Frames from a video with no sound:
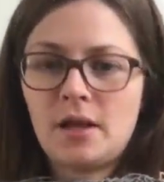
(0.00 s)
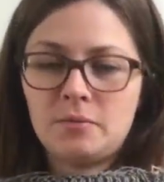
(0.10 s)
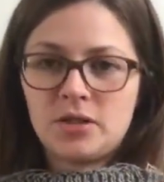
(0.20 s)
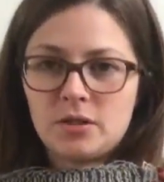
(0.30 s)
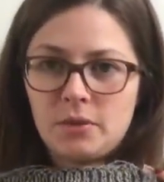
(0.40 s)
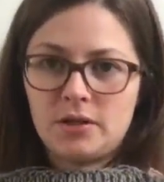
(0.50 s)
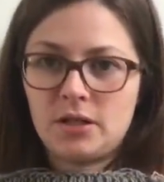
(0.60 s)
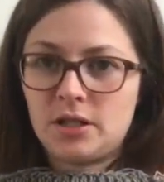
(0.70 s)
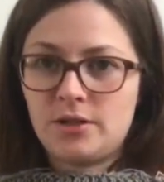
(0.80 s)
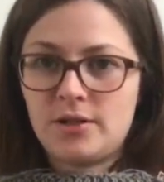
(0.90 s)
I'm just about to
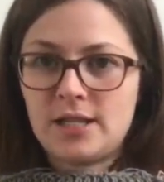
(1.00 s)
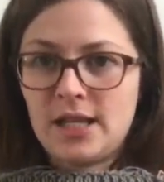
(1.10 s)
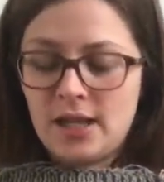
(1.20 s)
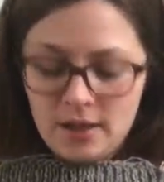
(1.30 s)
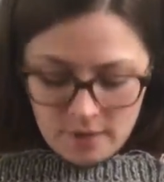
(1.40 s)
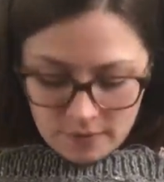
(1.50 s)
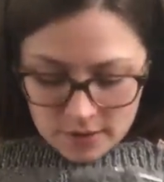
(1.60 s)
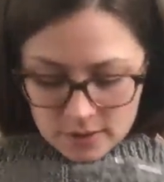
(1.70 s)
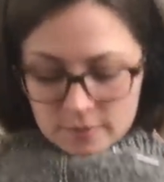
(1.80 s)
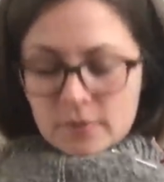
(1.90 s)
do the
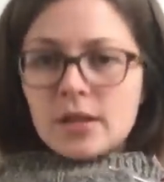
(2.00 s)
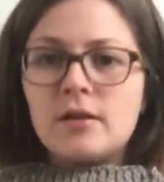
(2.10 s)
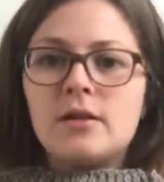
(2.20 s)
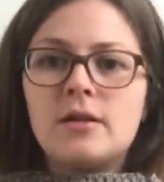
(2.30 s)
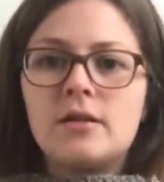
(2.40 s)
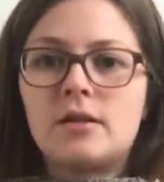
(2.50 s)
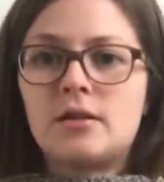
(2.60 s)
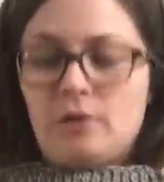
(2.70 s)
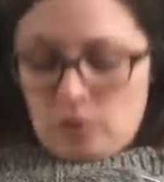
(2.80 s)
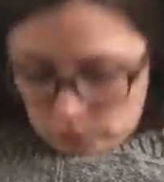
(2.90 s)
sleeves.
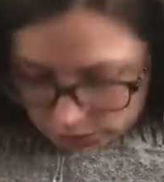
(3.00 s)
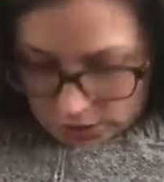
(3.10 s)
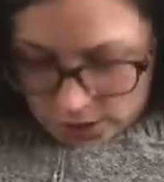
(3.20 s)
So